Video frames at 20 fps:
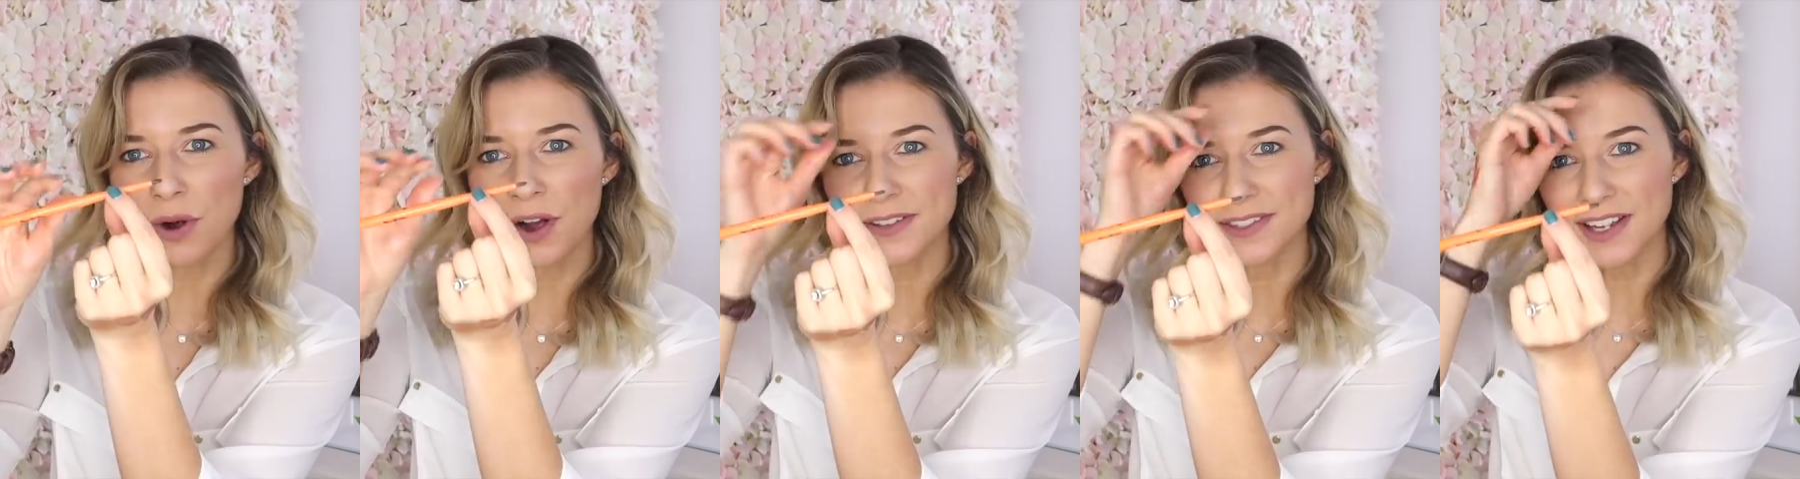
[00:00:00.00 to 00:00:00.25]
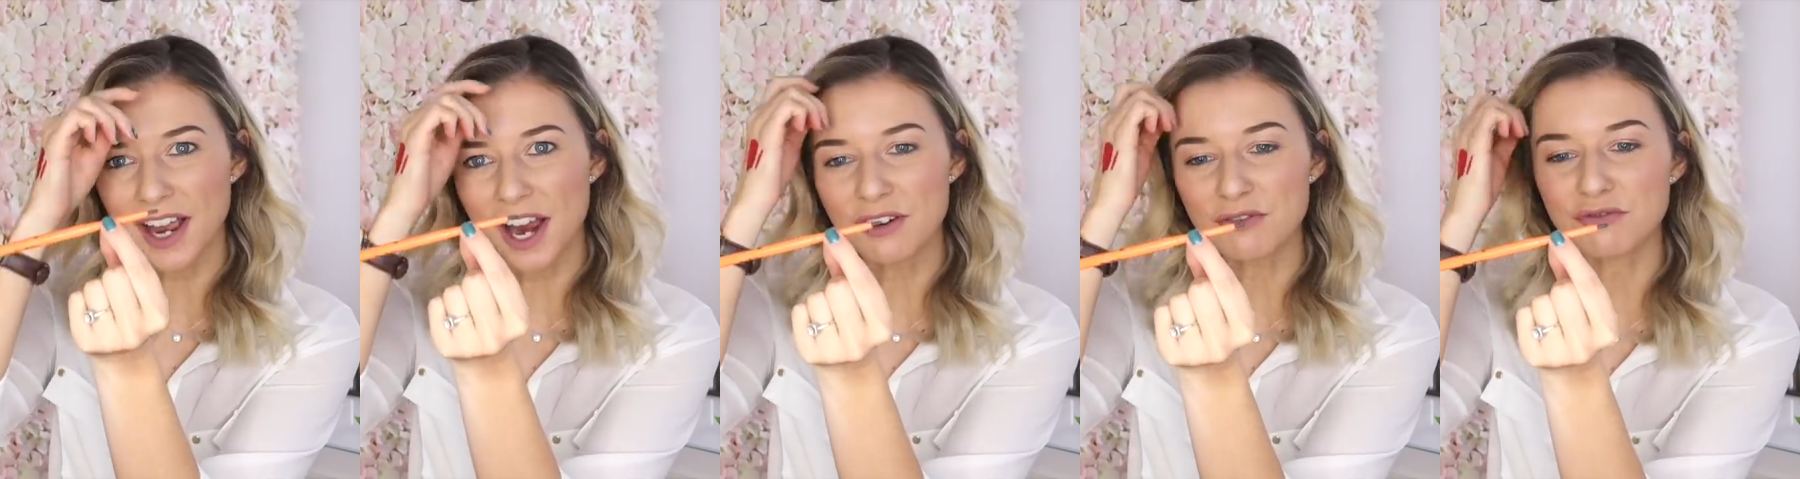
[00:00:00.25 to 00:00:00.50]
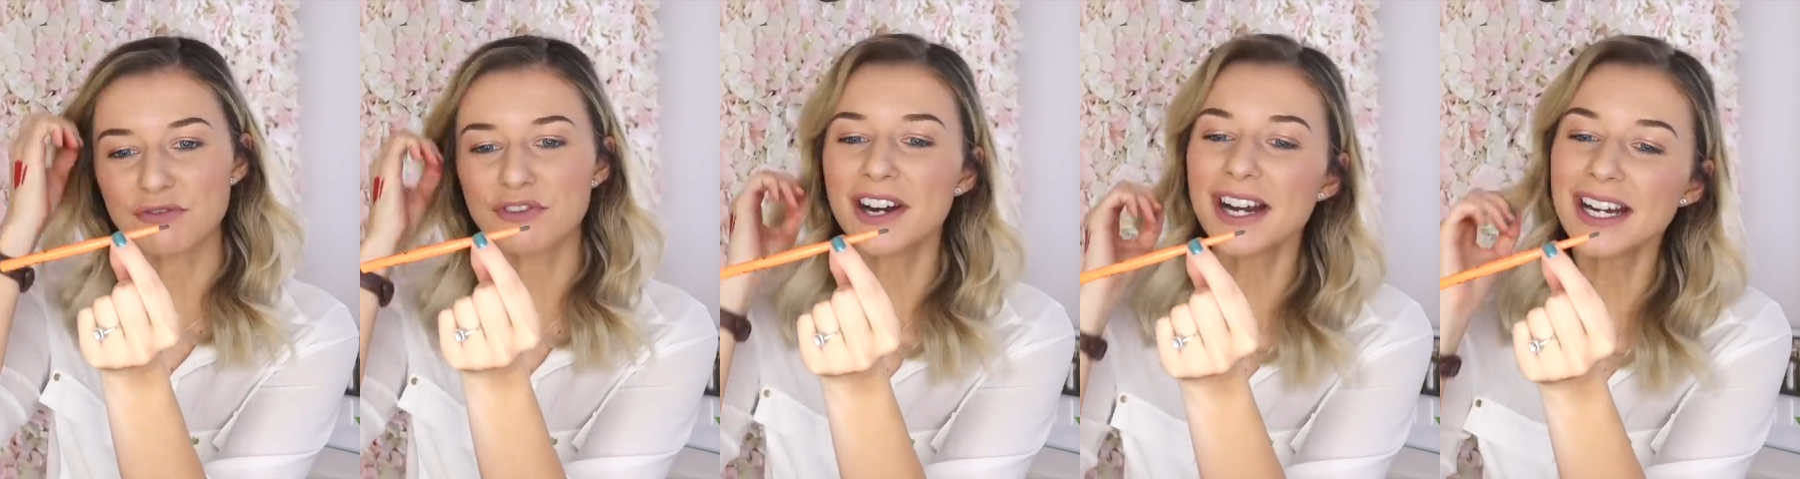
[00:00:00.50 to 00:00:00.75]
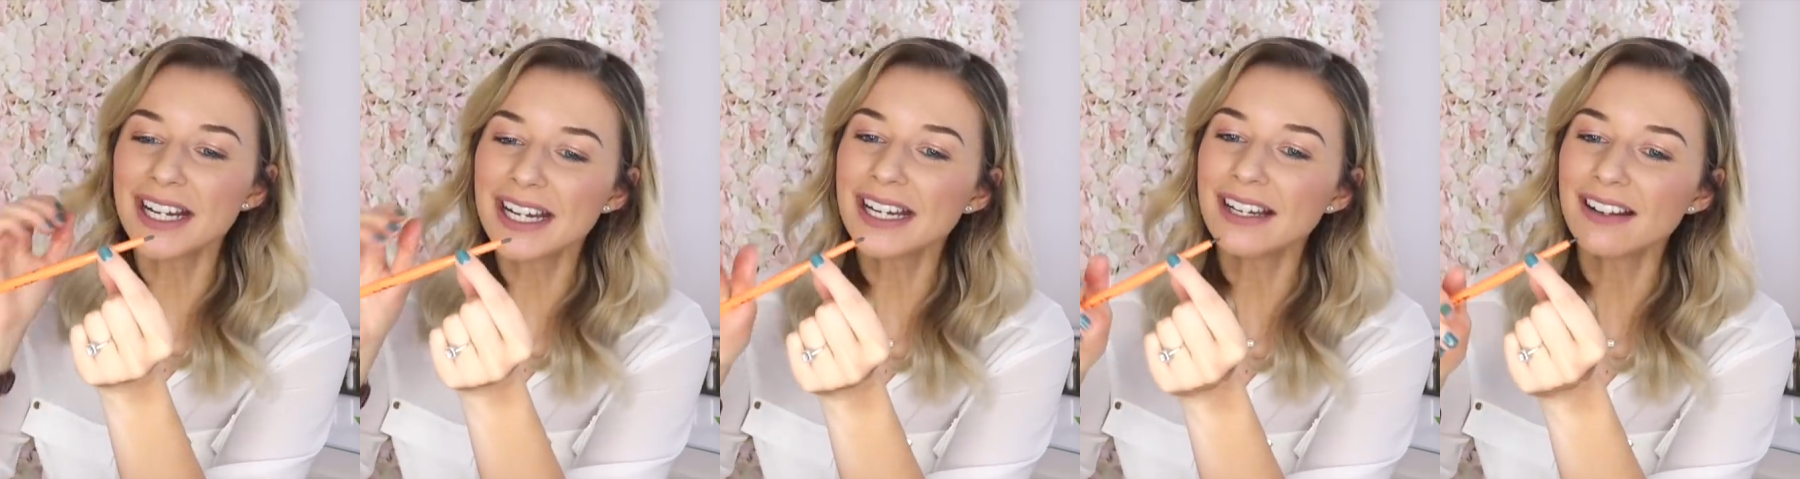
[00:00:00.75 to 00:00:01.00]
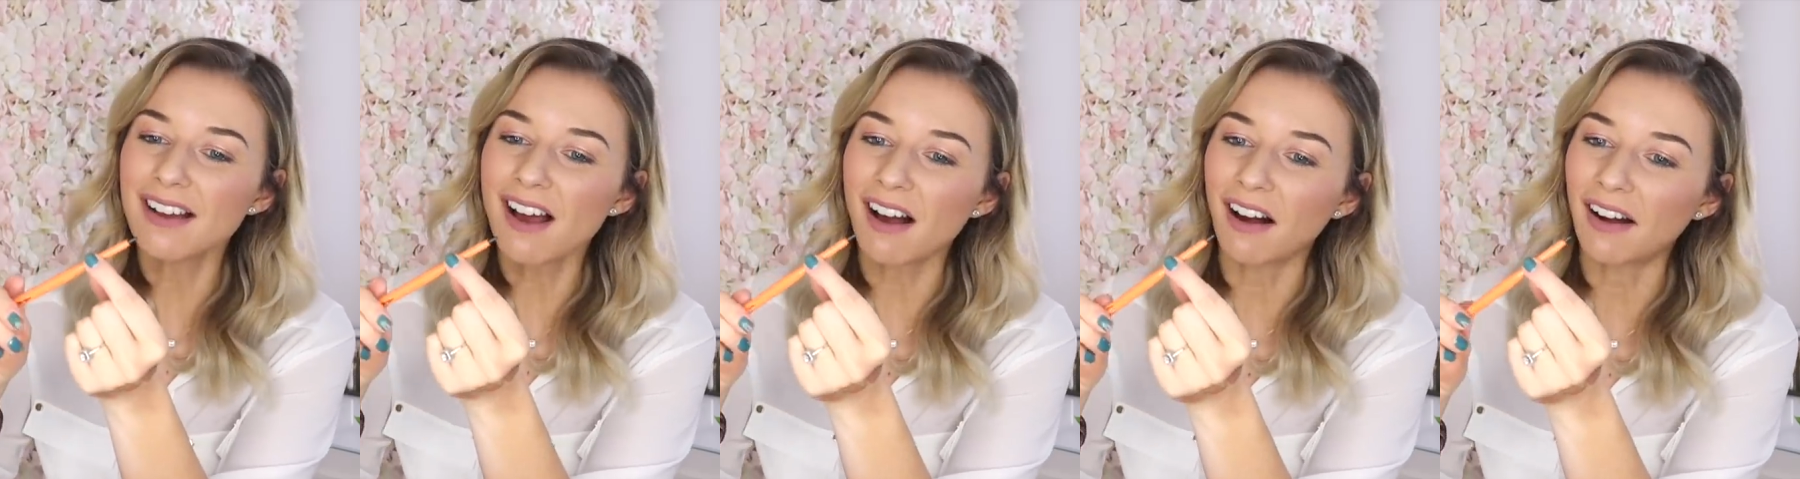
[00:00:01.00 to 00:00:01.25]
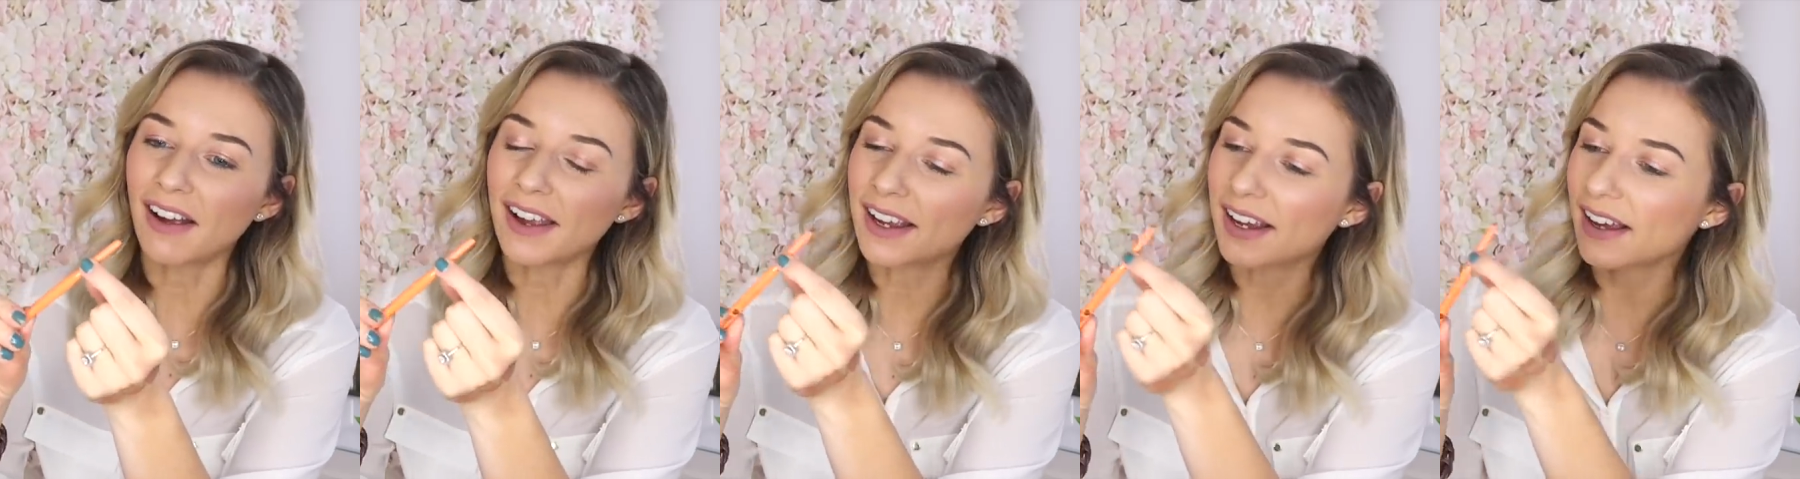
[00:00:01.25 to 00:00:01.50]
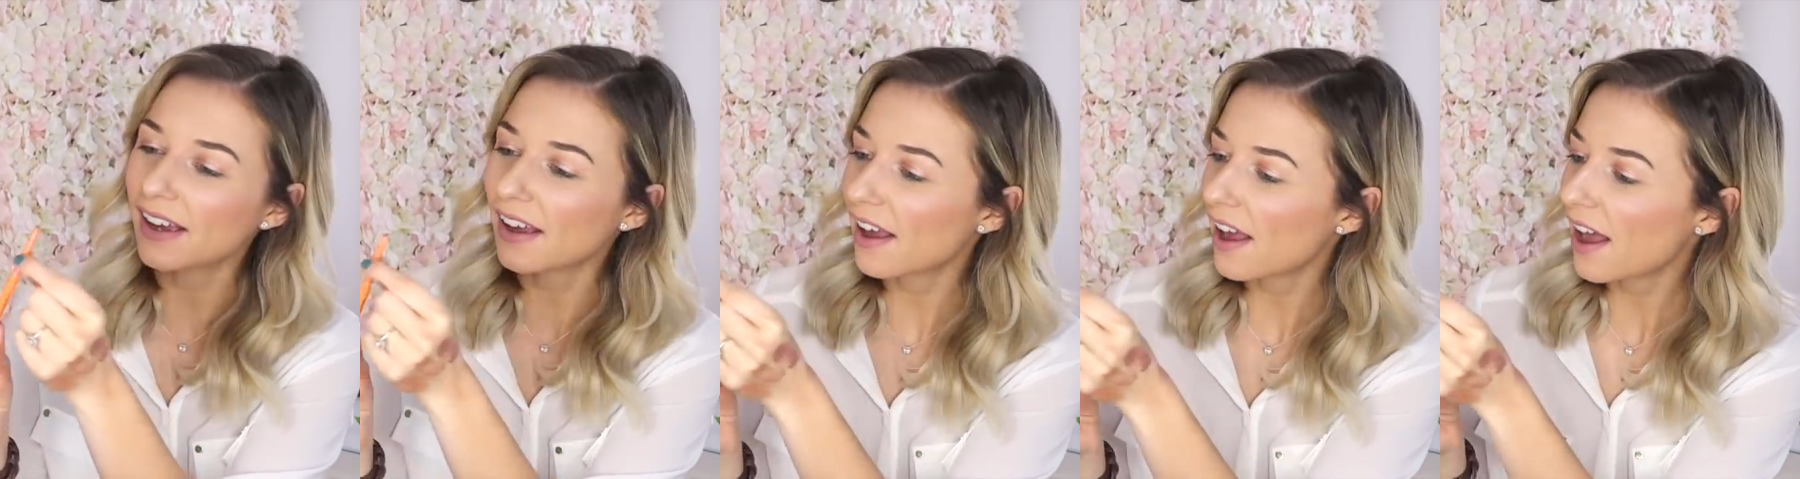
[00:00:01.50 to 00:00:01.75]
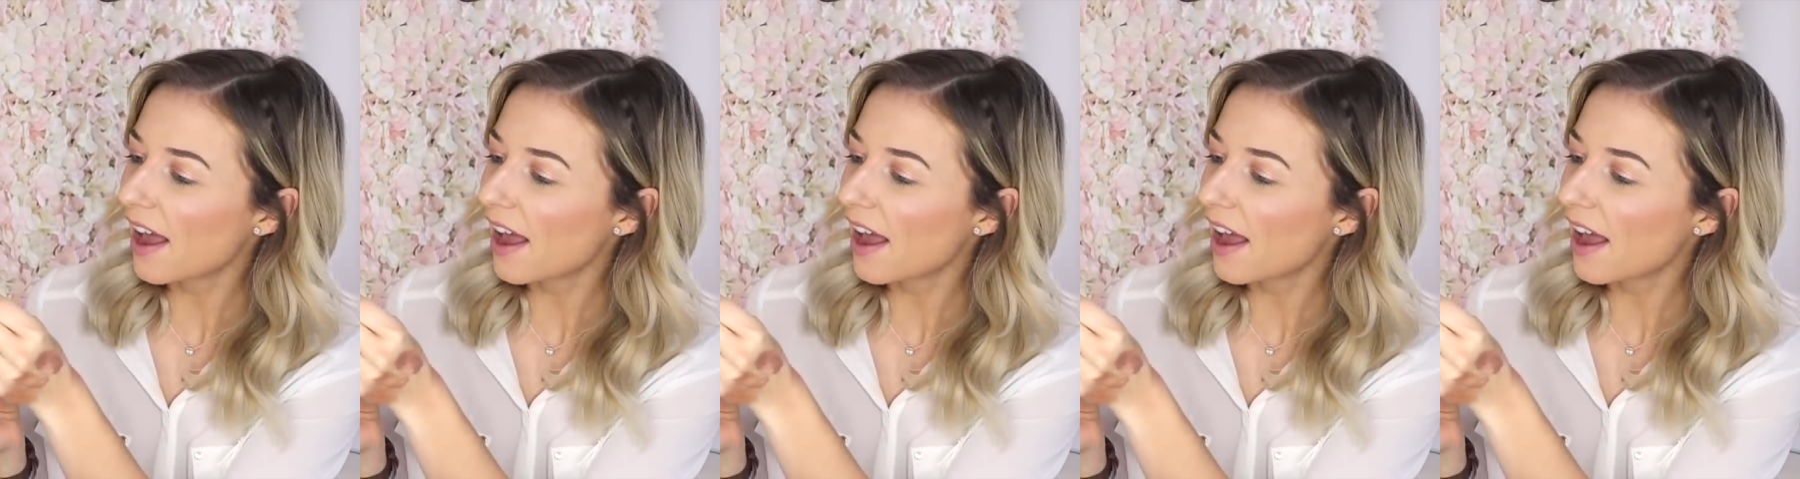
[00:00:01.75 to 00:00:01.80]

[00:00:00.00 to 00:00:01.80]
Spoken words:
ones. I really like